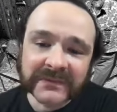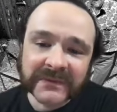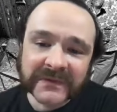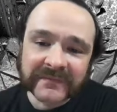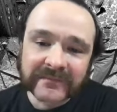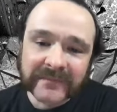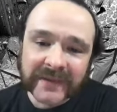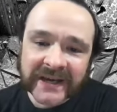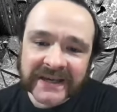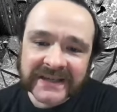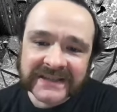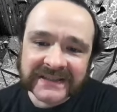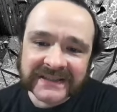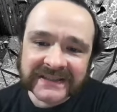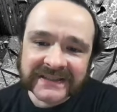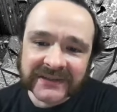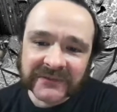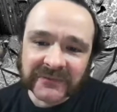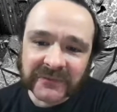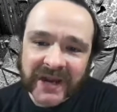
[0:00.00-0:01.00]
with mice
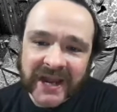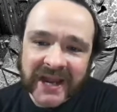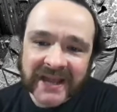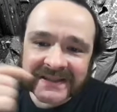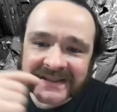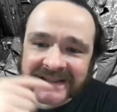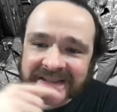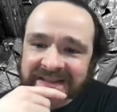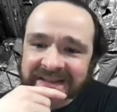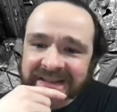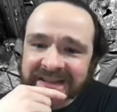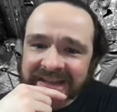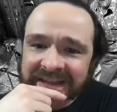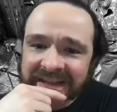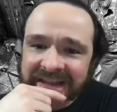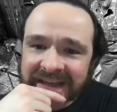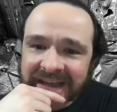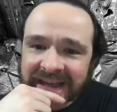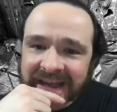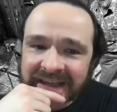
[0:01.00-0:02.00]
and rats
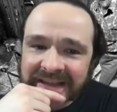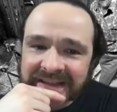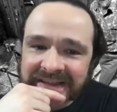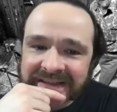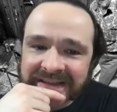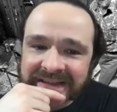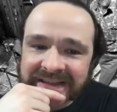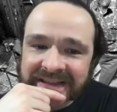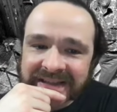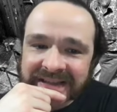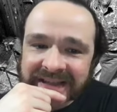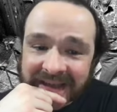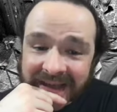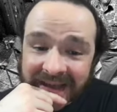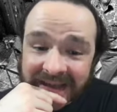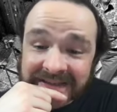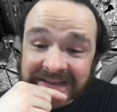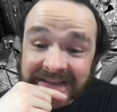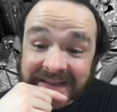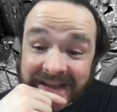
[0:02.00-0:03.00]
at
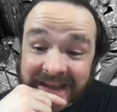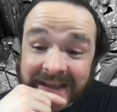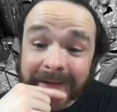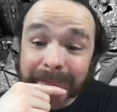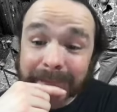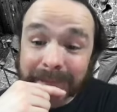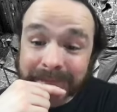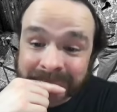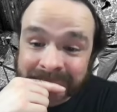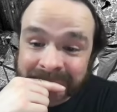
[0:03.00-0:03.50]
NIM